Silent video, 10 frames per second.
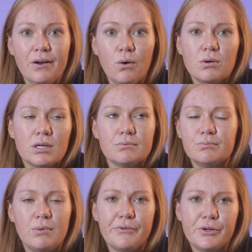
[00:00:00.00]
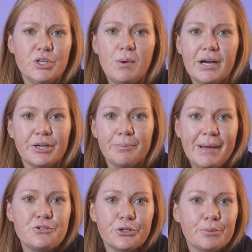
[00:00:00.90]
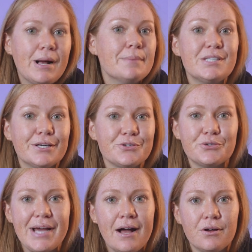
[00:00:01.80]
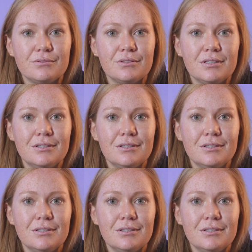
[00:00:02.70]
or whether you want your bedroom upstairs or down.